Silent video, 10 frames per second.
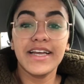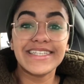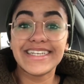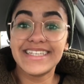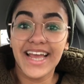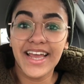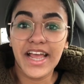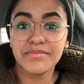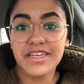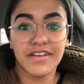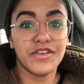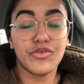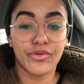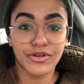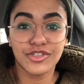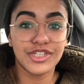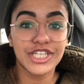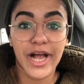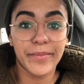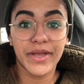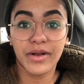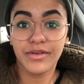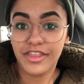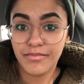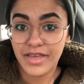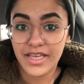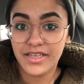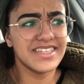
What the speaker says: Today I'm taking you grocery shopping with me.